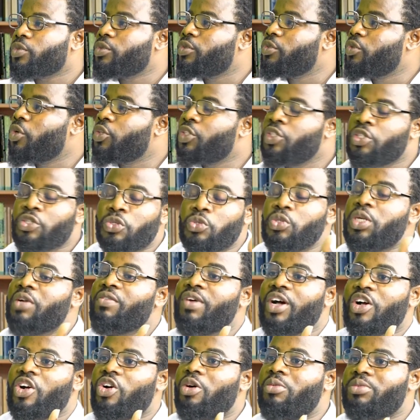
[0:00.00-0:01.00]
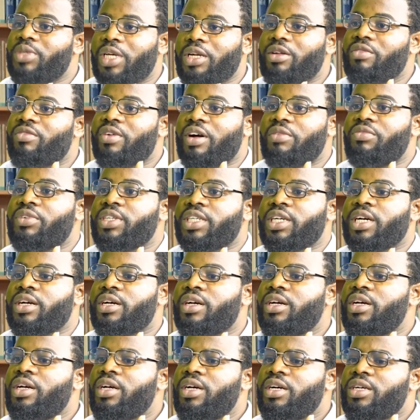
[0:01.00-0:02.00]
nothing good ever comes out of Africa.
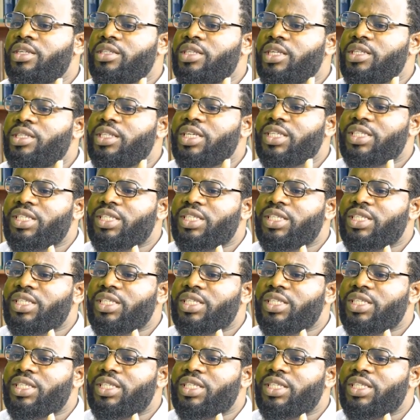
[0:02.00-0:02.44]
Then